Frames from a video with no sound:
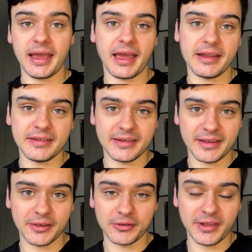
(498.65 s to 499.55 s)
And
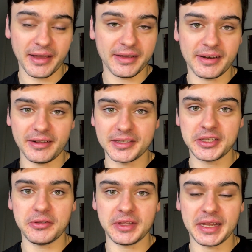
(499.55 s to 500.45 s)
good luck, and I'll
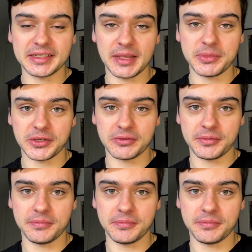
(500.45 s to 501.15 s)
see you in the next episode.